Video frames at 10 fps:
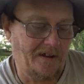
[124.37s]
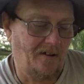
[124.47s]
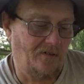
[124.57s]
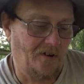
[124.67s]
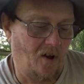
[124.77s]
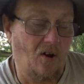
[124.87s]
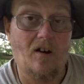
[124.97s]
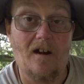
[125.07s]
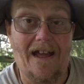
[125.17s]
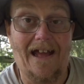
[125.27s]
called
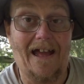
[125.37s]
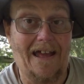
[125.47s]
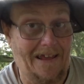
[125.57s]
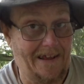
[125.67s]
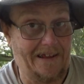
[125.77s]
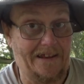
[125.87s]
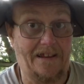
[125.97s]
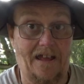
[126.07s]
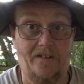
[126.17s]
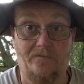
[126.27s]
RIA.
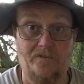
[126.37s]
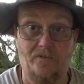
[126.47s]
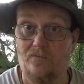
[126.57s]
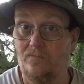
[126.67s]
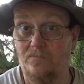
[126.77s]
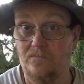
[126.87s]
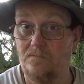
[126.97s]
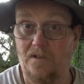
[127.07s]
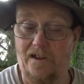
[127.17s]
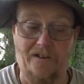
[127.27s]
I don't know.
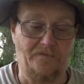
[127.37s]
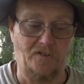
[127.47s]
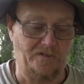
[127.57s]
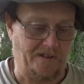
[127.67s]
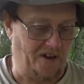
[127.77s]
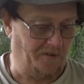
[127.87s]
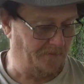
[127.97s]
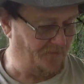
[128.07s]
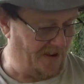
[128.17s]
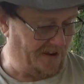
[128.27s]
I'd have to look that up
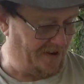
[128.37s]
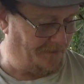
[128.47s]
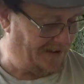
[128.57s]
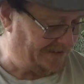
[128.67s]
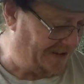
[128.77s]
to find out about